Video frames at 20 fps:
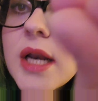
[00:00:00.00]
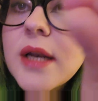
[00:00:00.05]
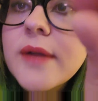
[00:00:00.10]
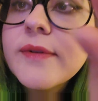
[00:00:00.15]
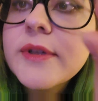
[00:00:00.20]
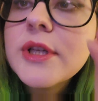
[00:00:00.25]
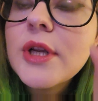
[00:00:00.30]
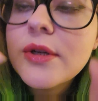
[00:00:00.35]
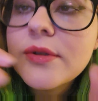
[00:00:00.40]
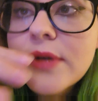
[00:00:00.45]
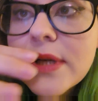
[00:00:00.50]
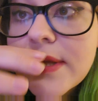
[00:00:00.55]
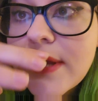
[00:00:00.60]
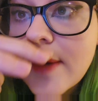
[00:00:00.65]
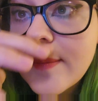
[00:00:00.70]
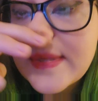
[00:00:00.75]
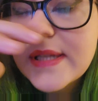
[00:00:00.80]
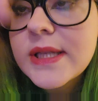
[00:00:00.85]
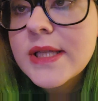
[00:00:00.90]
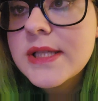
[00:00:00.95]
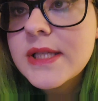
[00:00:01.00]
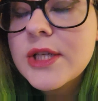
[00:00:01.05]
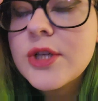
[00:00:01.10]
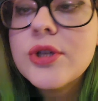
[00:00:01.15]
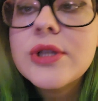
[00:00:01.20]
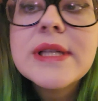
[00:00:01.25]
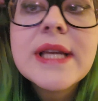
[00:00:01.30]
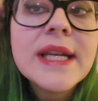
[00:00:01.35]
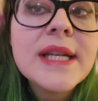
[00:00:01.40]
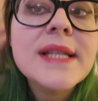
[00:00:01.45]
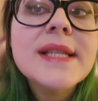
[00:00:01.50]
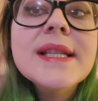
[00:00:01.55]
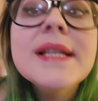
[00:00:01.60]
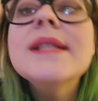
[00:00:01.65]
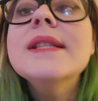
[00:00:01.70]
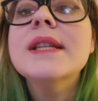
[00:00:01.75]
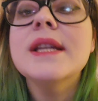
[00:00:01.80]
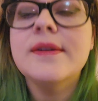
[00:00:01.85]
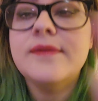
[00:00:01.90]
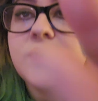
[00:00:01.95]
And if it turns red, that means that your skin is
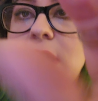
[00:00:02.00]
sensitive